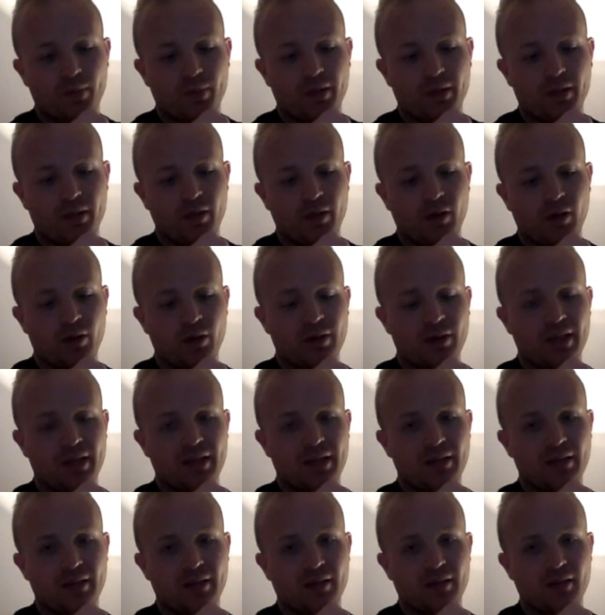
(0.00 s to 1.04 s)
you know,
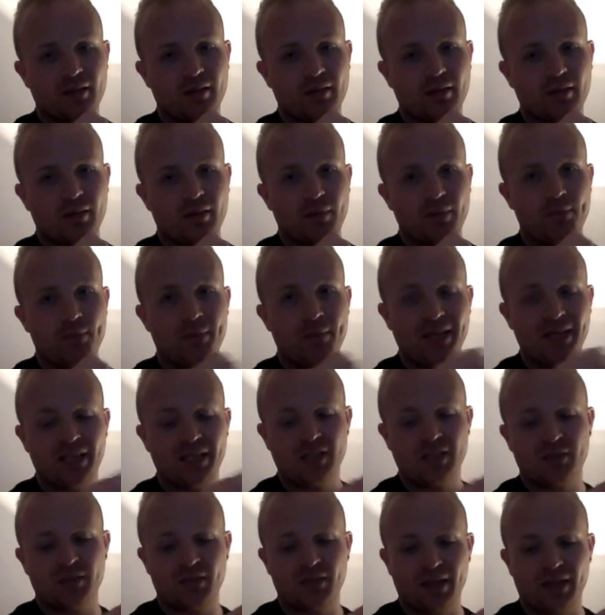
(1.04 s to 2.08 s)
the
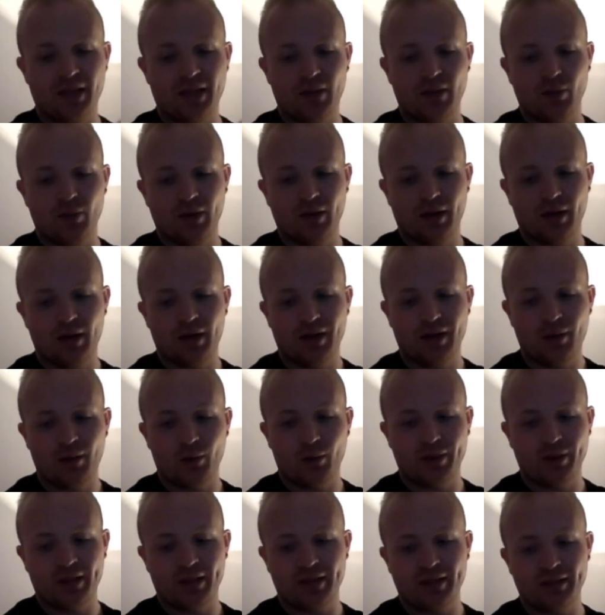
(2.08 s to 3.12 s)
biggest thing I
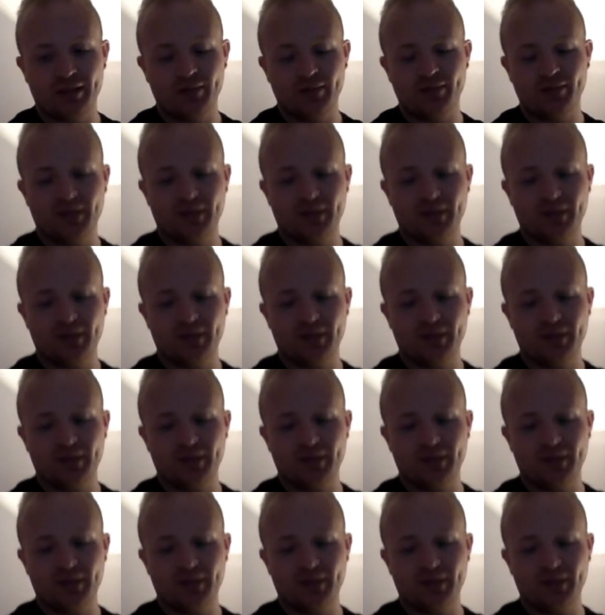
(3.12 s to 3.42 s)
want to kind of